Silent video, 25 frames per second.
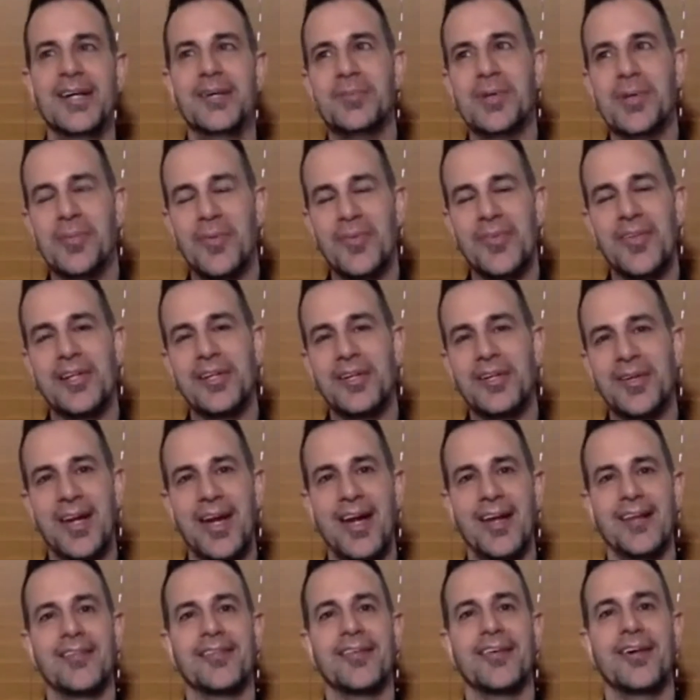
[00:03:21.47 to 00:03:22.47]
People think you
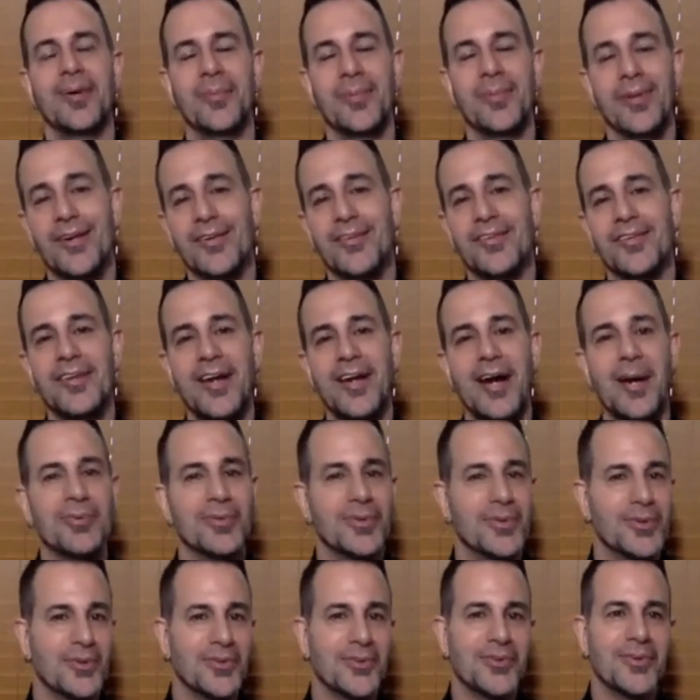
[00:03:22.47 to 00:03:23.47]
can't sell, but I was a top
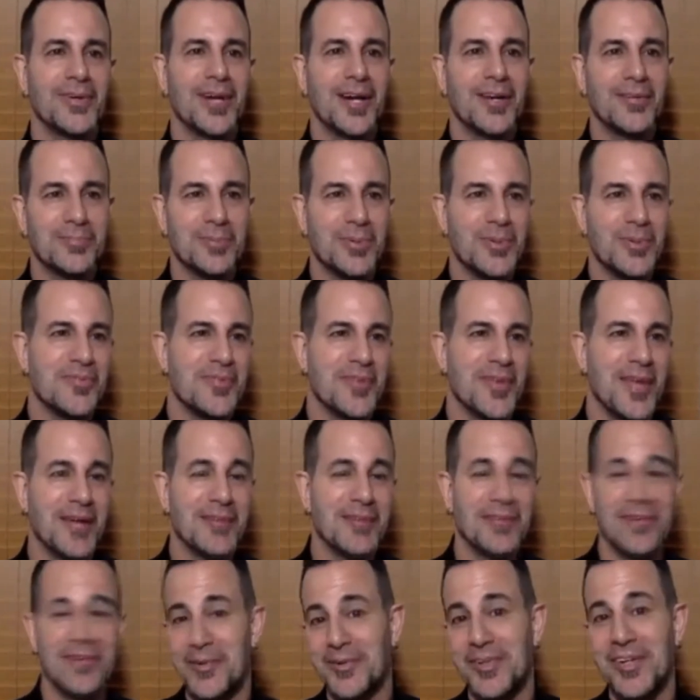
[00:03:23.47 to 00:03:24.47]
producer. I have proof of that
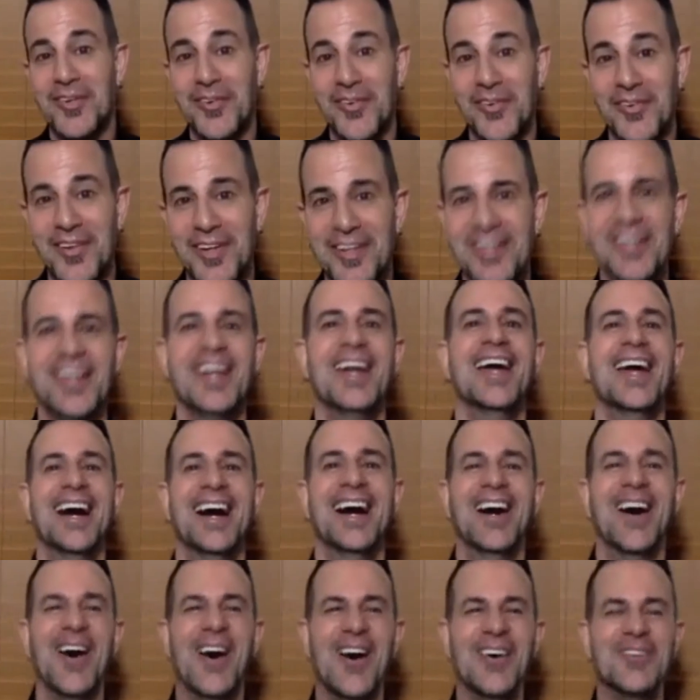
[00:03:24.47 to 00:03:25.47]
if anyone needs to see
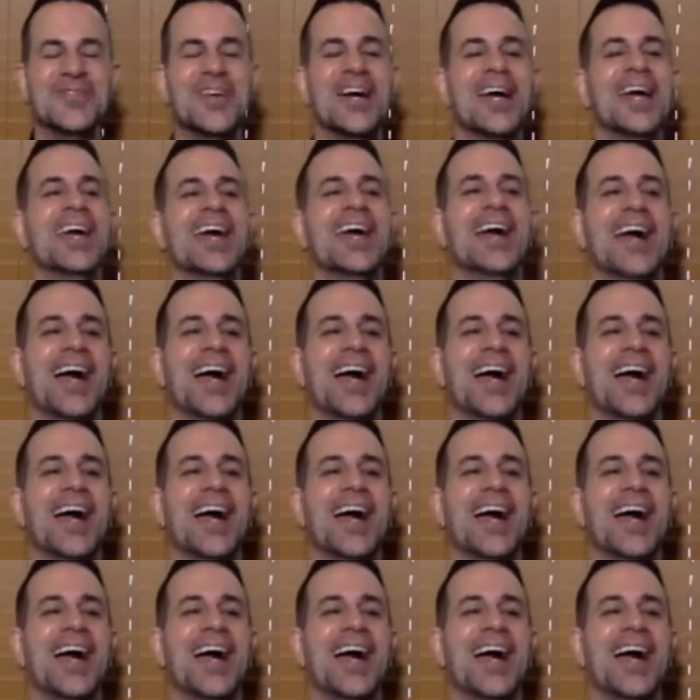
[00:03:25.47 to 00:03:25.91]
it.